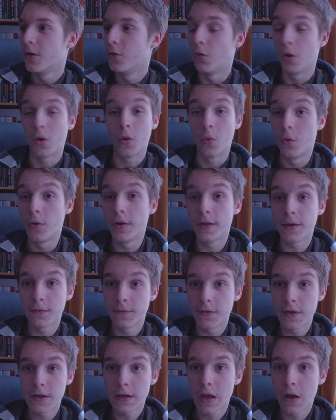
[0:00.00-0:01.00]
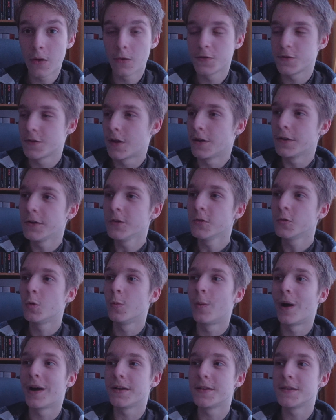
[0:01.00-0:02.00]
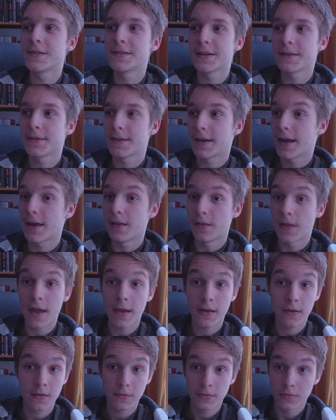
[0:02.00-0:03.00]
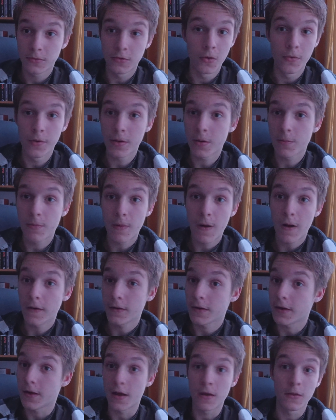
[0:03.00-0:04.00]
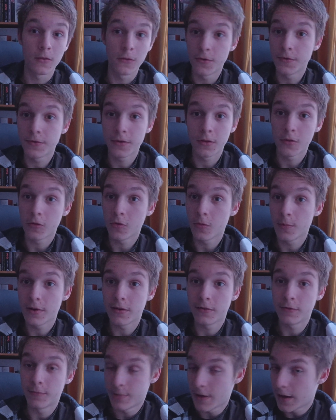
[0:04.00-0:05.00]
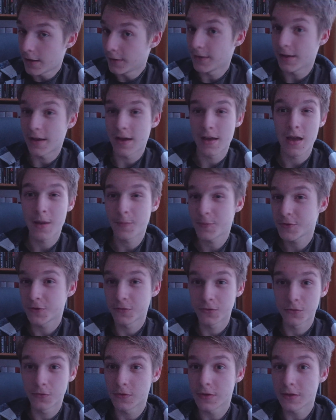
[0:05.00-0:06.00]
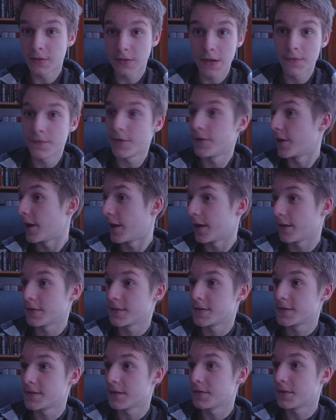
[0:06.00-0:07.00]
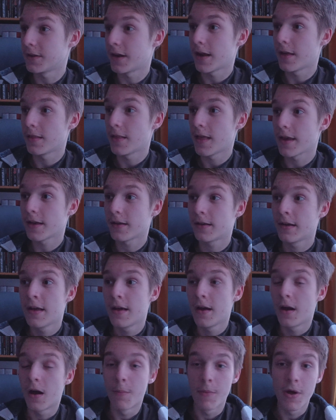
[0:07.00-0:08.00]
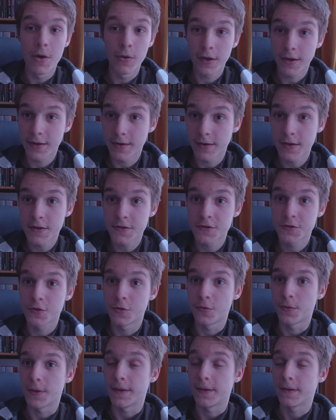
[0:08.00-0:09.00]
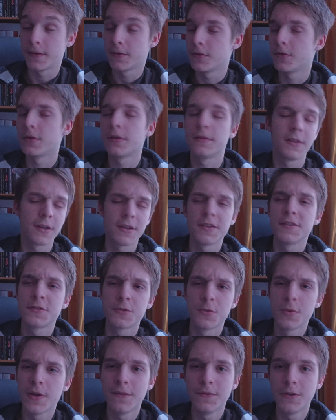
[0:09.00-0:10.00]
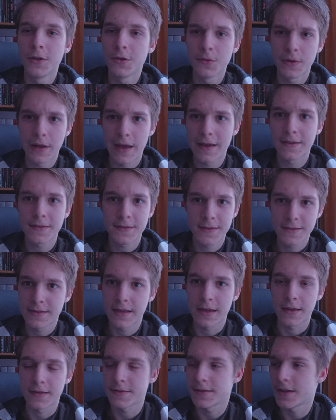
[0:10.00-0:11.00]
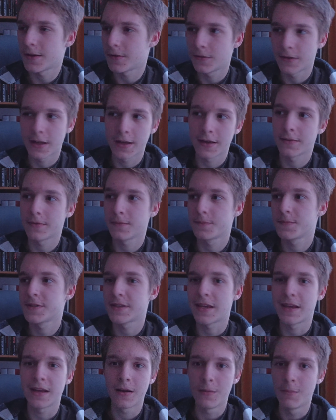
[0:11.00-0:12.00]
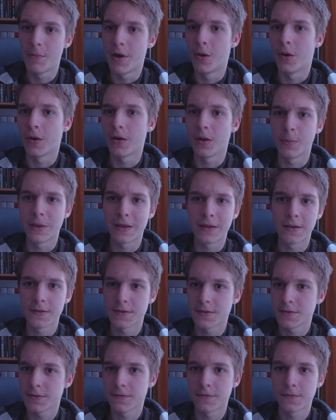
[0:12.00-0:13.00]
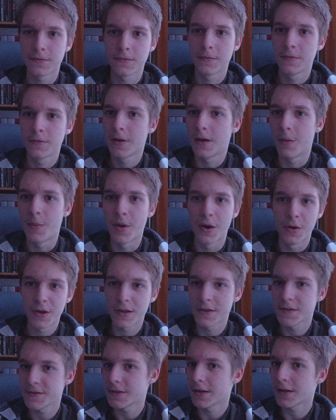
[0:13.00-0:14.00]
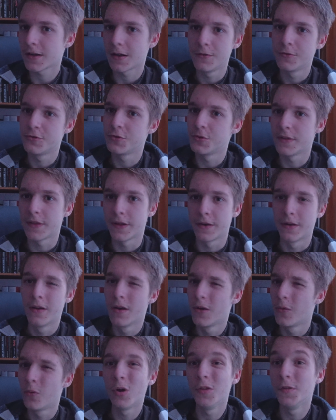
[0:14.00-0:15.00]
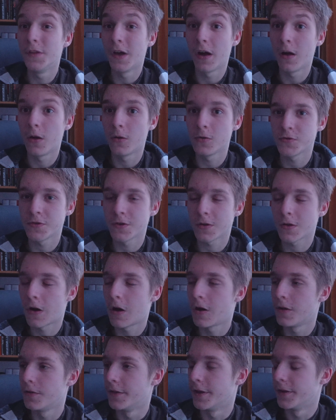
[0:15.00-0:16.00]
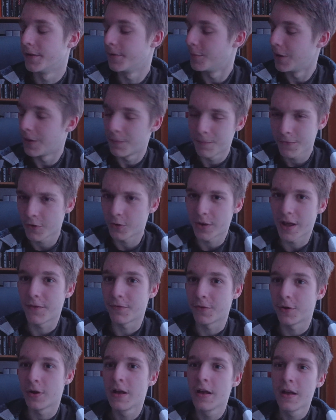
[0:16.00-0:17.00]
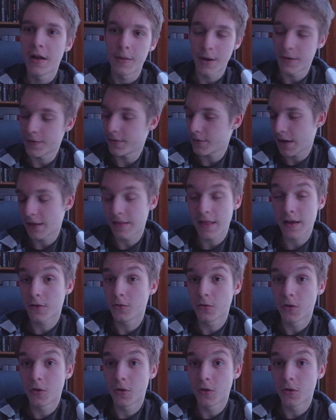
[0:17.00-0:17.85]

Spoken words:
recording videos on YouTube. I could say that I like learning botany. I learned a little bit of botany. I absolutely love it. I could say that I like American history, the history of the United States. I don't like saying America because if America is the country, then what the hell is the continent? But whatever. Well, I like